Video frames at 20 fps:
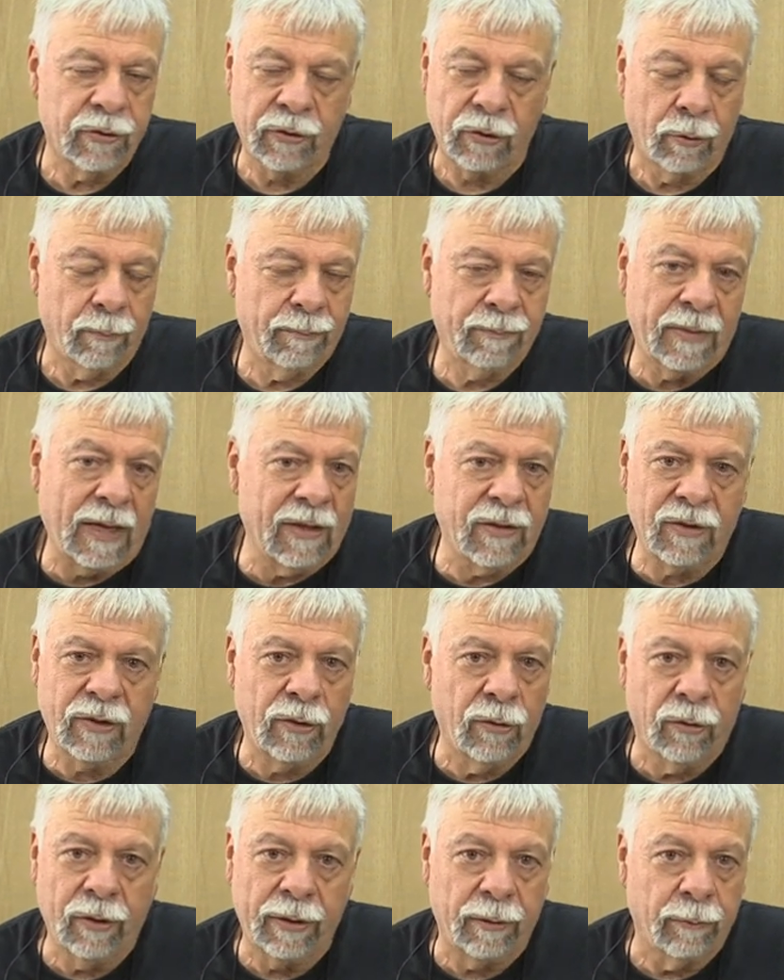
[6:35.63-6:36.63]
So that's
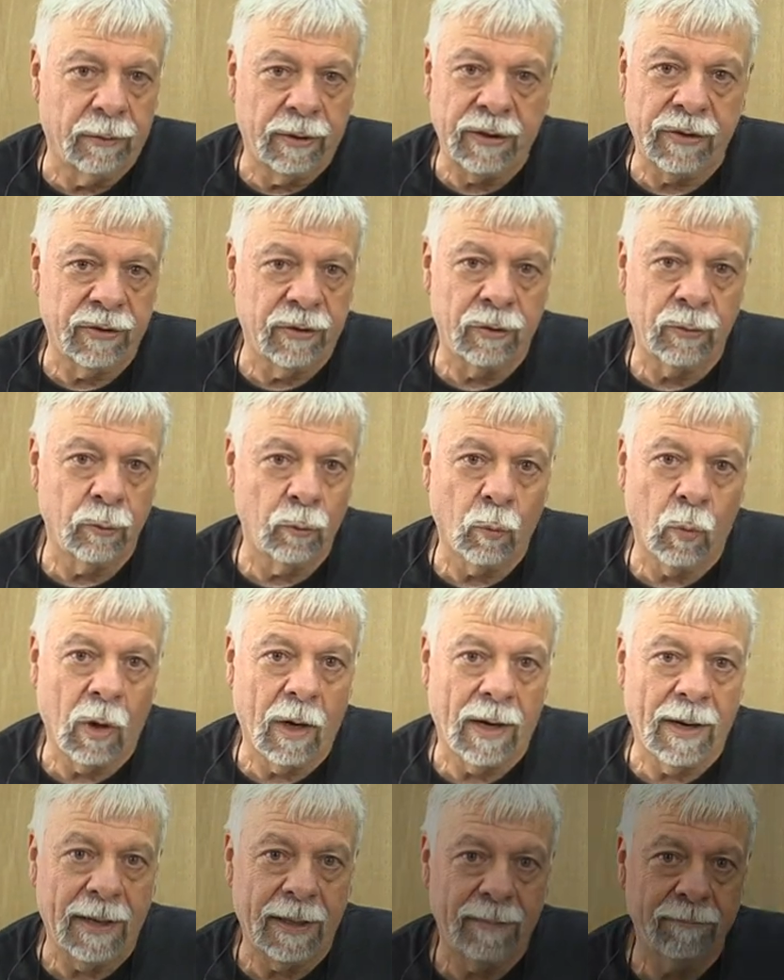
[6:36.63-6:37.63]
the only reason
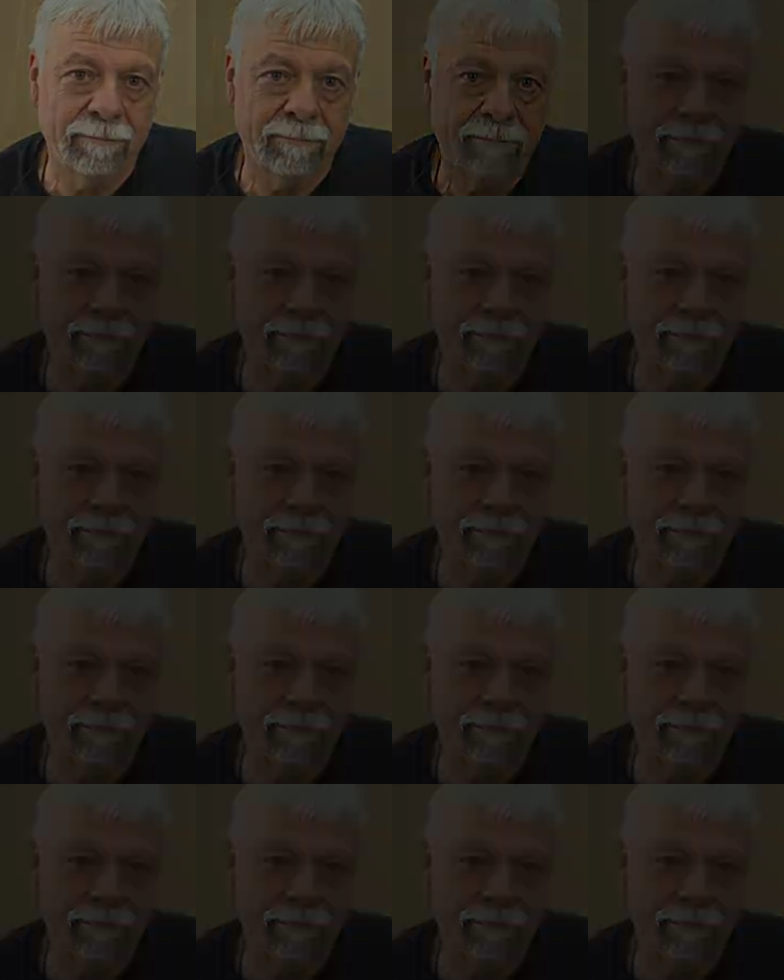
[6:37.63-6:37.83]
why.